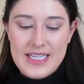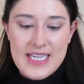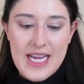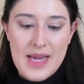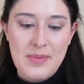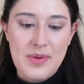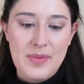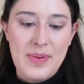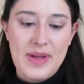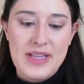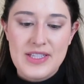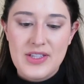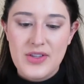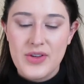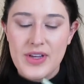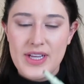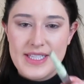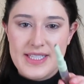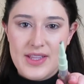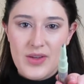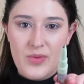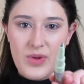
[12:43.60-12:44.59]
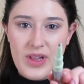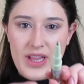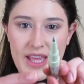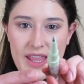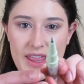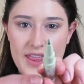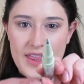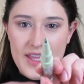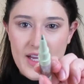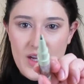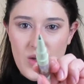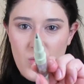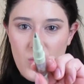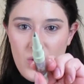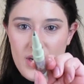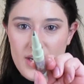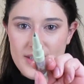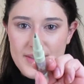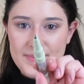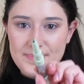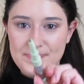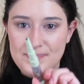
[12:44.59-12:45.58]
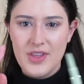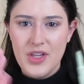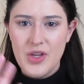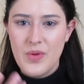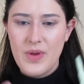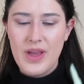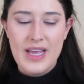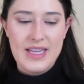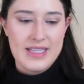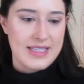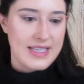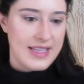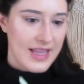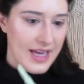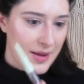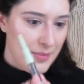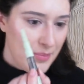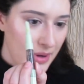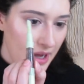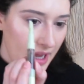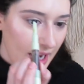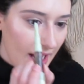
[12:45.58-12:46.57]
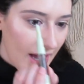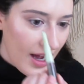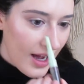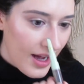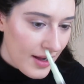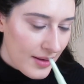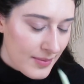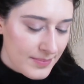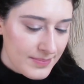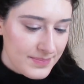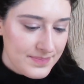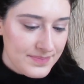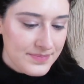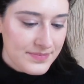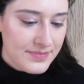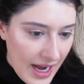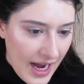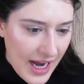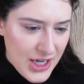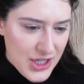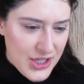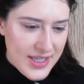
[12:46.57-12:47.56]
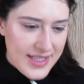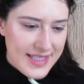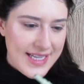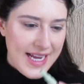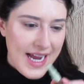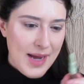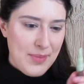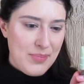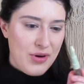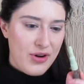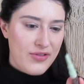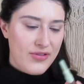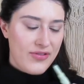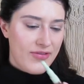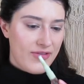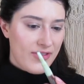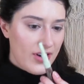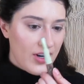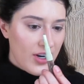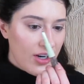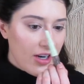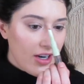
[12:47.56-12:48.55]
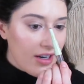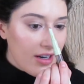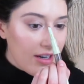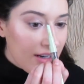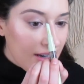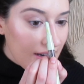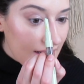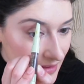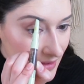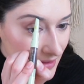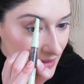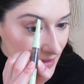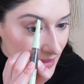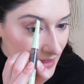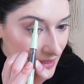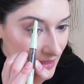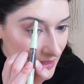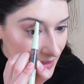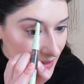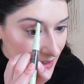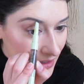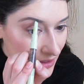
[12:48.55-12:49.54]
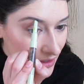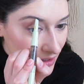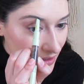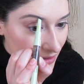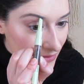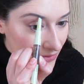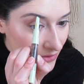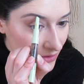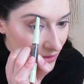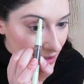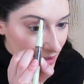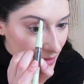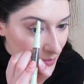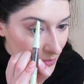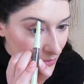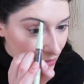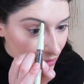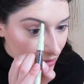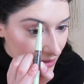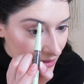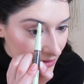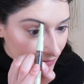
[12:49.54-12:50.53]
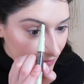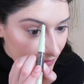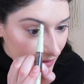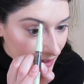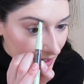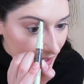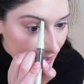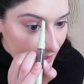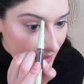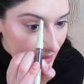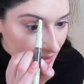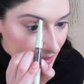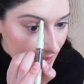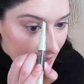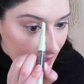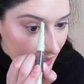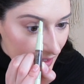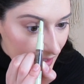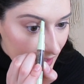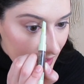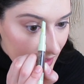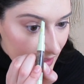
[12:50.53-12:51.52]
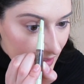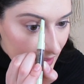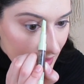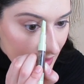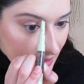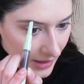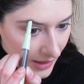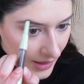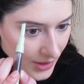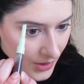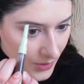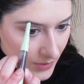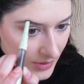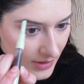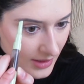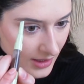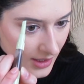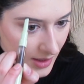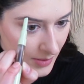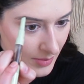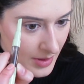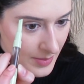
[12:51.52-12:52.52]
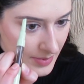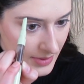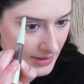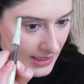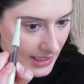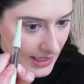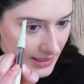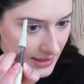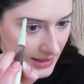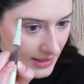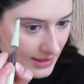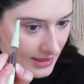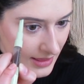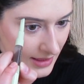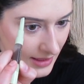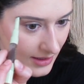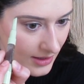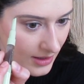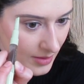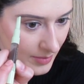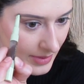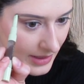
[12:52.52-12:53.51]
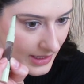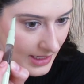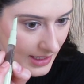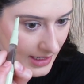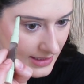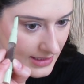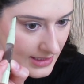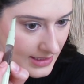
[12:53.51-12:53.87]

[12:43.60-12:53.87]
type of pencil. It's the really thick one. You can't see that, but I prefer the thinner for a more defined line. I know a lot of people like the thicker because